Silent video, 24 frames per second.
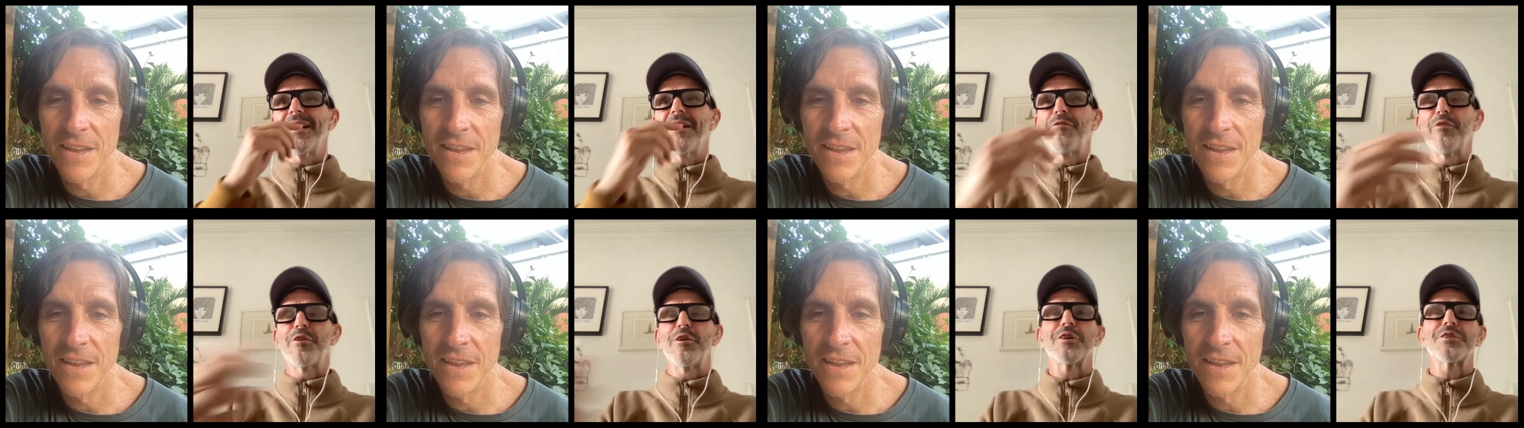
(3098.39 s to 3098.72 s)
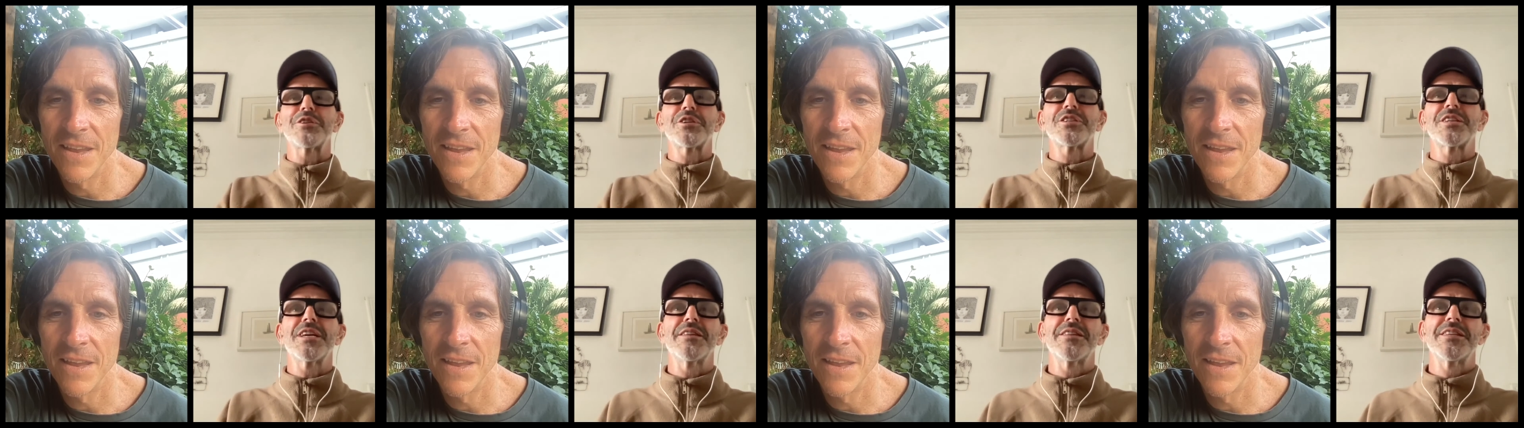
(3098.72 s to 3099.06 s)
Speaker 1: I
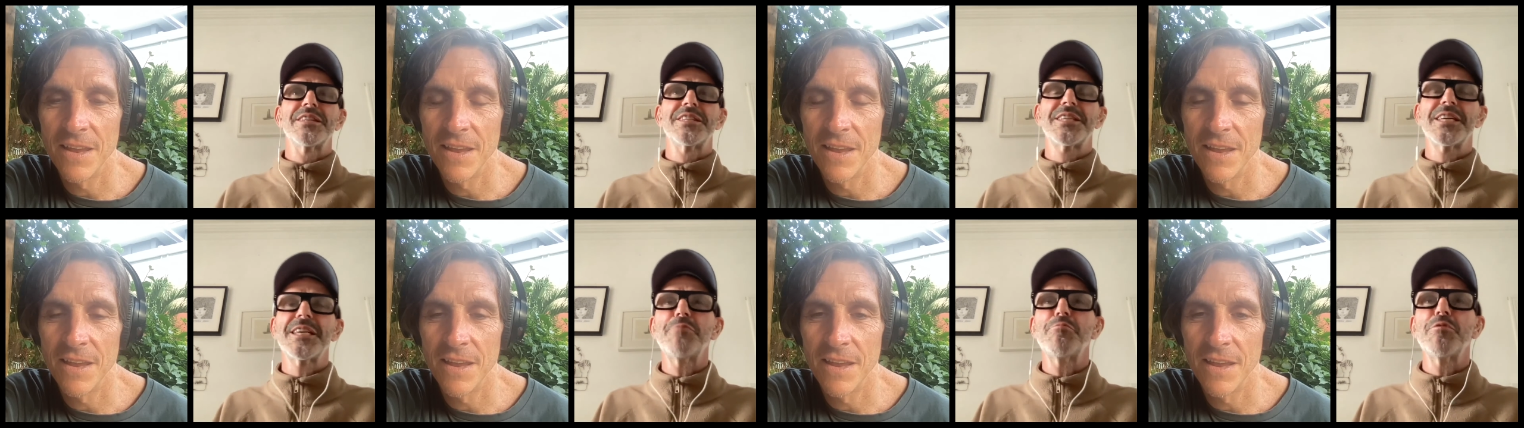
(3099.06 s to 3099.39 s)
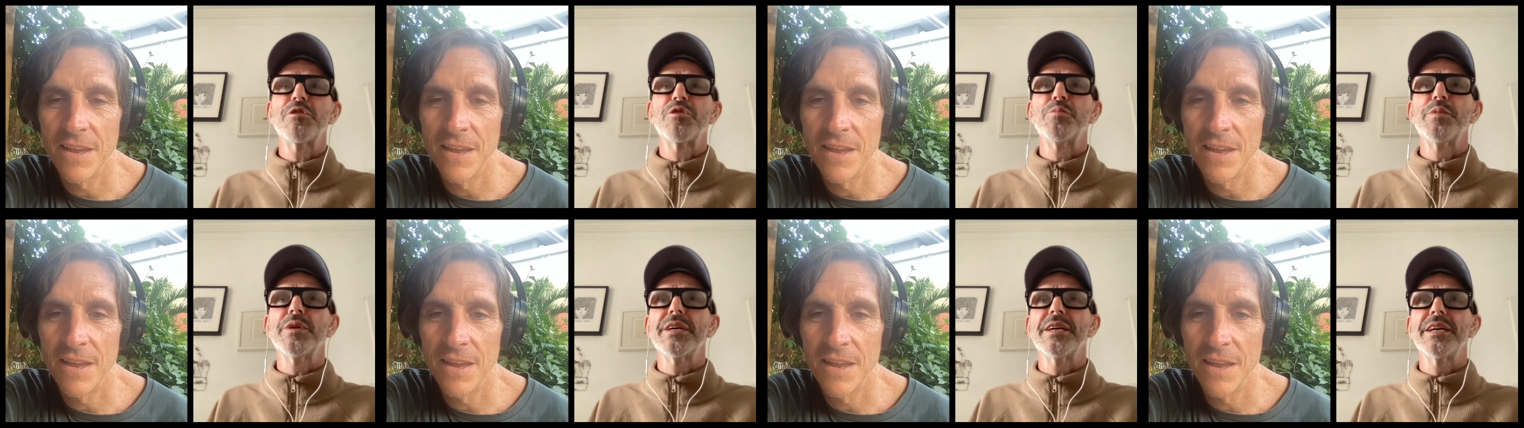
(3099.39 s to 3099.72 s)
forgot to take the tea
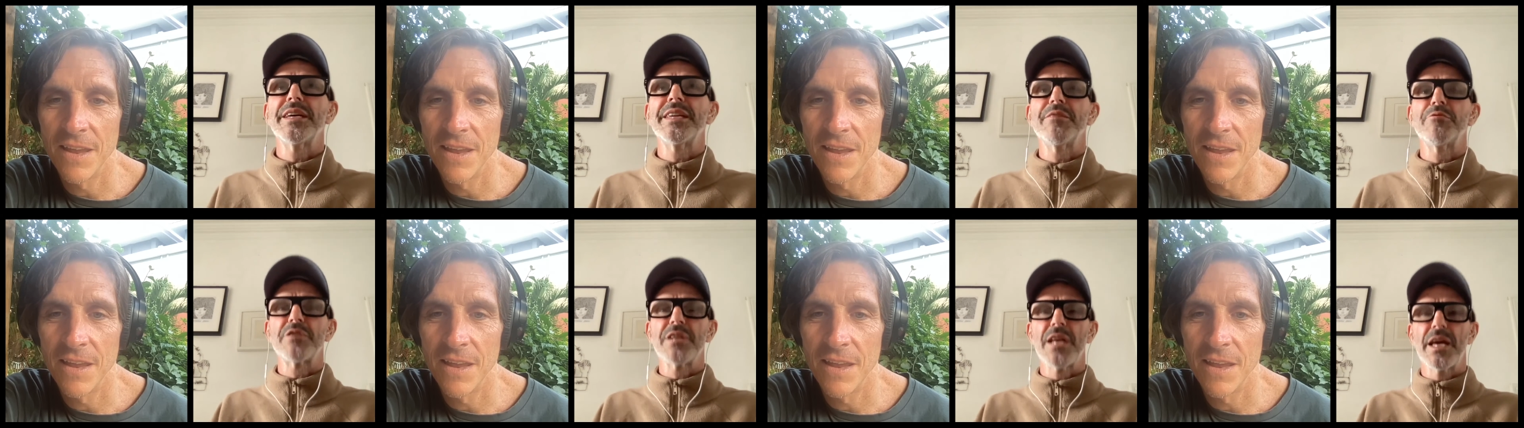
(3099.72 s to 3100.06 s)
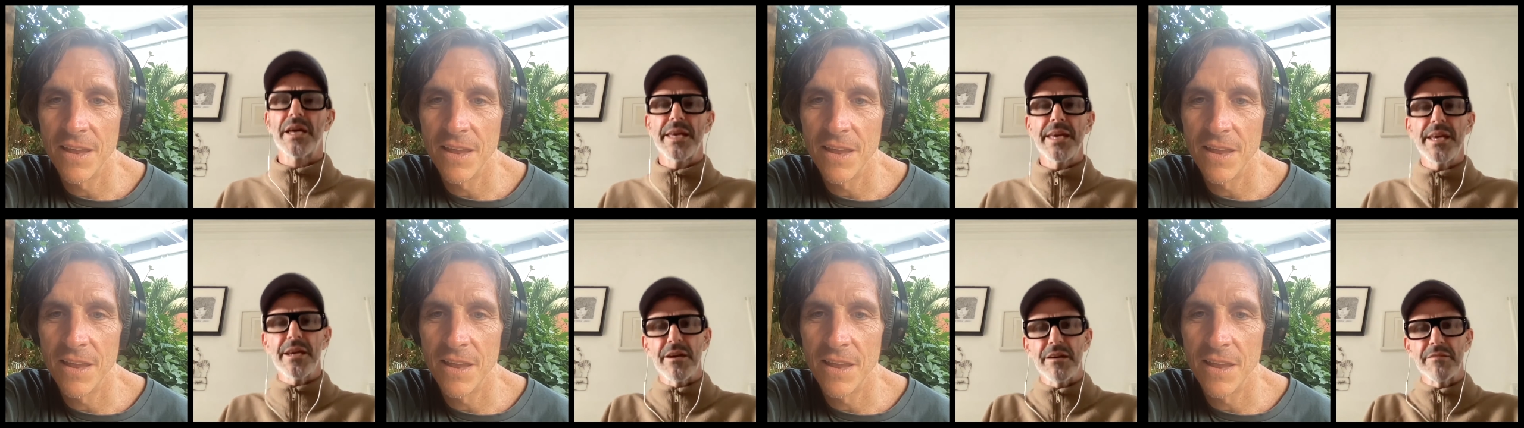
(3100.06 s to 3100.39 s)
with me, and he was
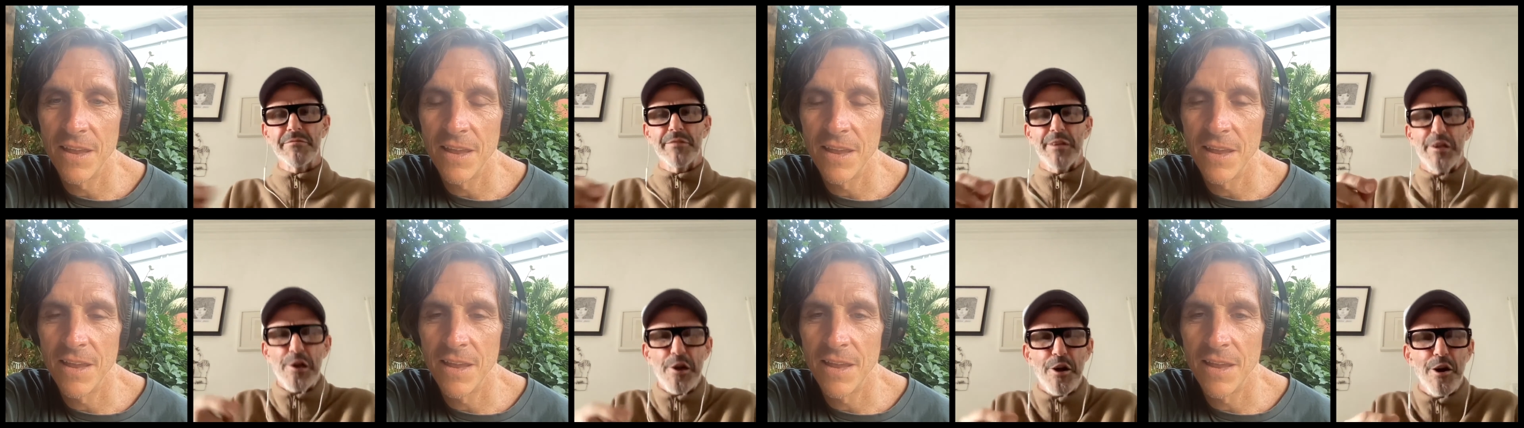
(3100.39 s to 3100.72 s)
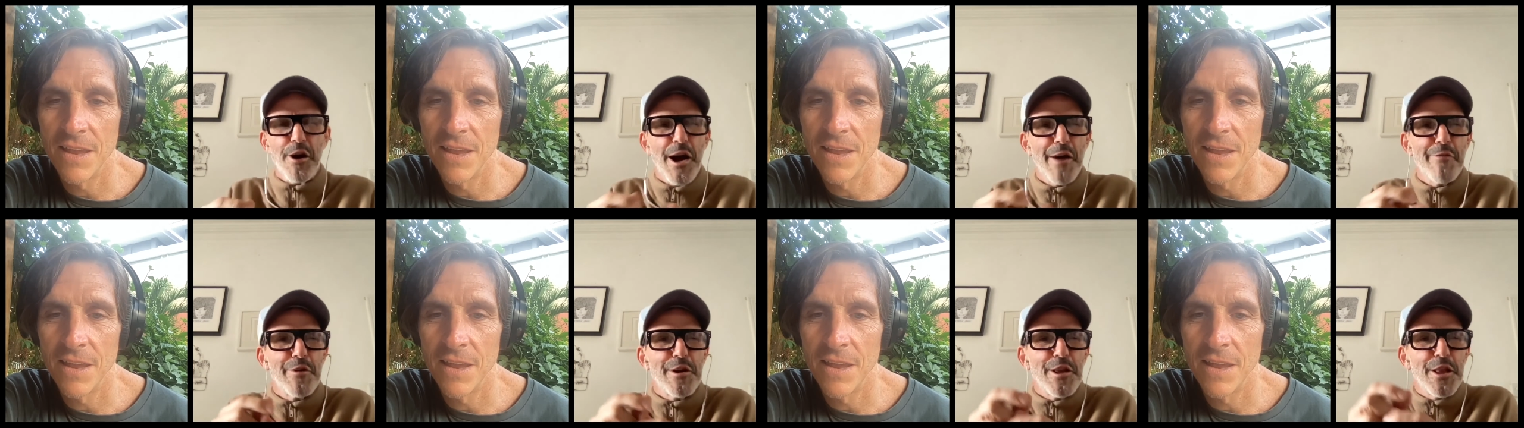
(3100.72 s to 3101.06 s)
like, here,
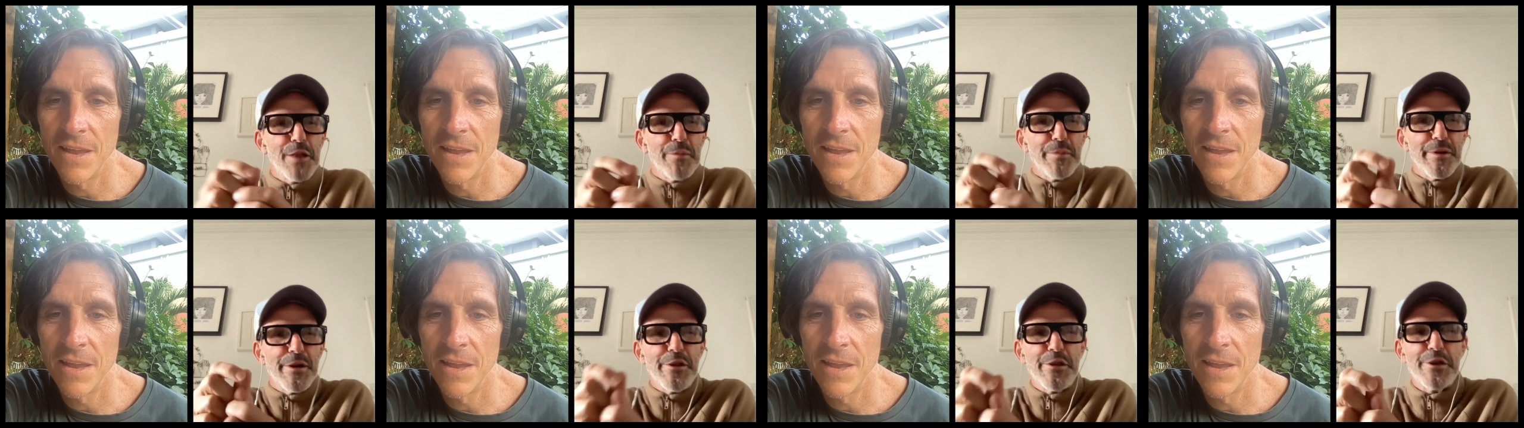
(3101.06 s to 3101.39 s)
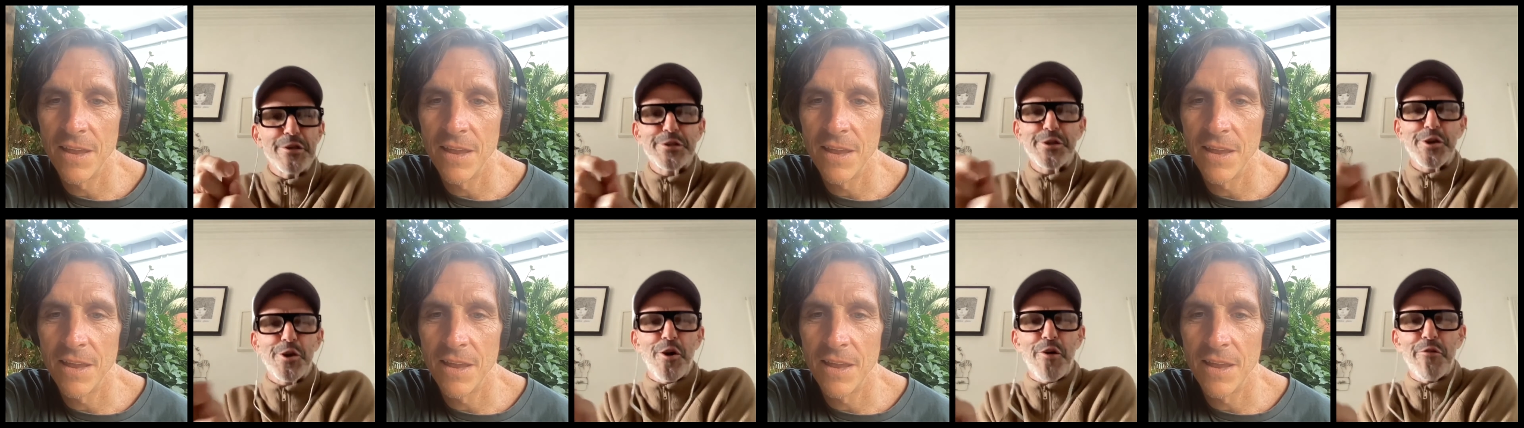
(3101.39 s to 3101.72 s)
have a little bit
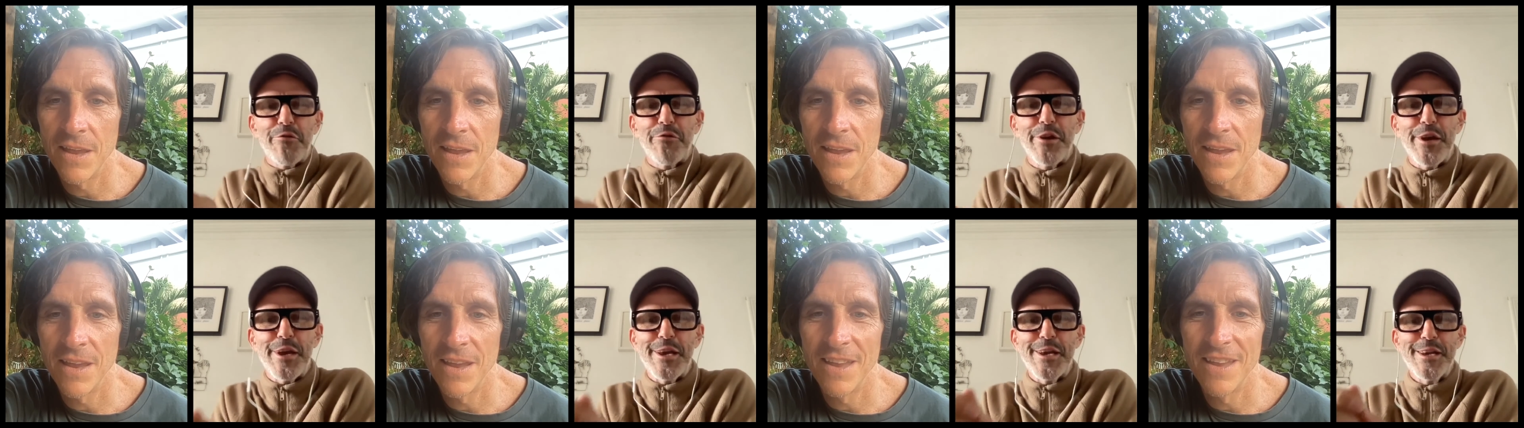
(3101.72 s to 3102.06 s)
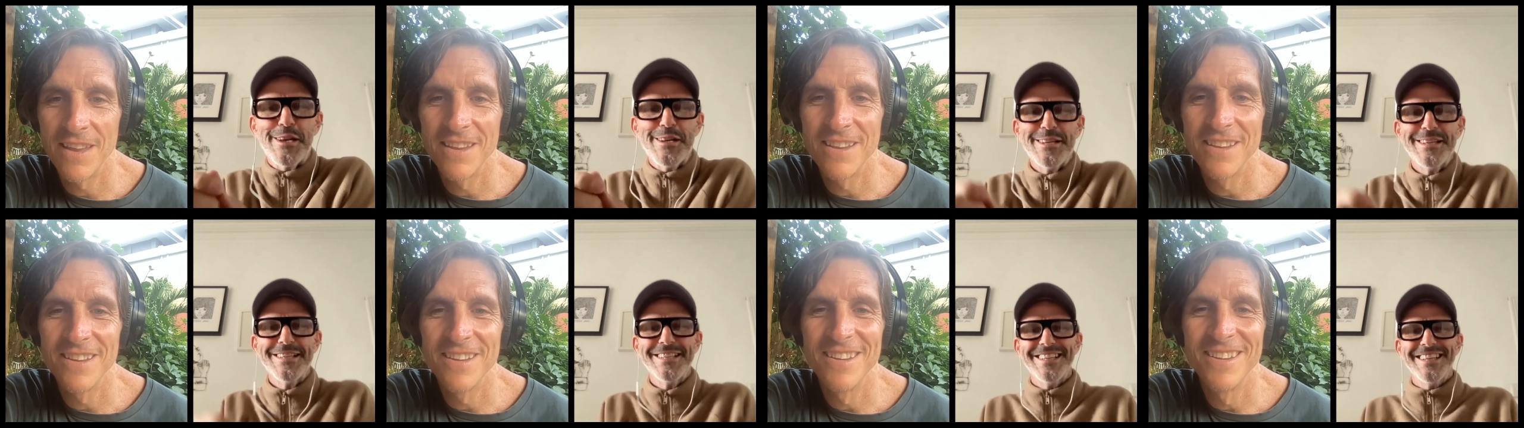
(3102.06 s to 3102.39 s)
of this coffee.